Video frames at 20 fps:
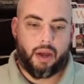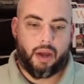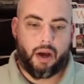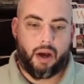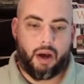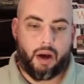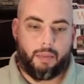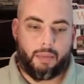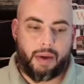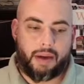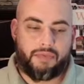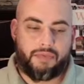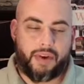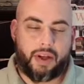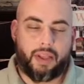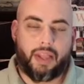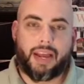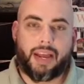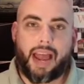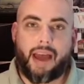Um, I
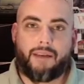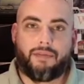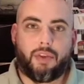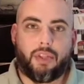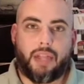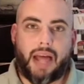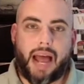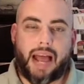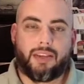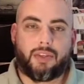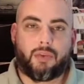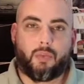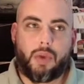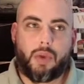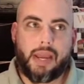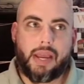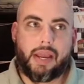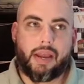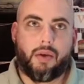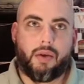felt like after last
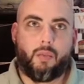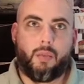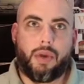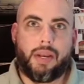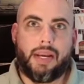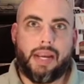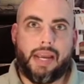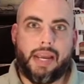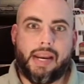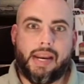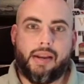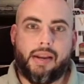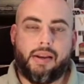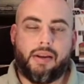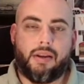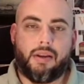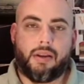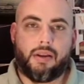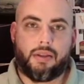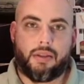week, we
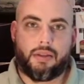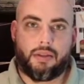needed,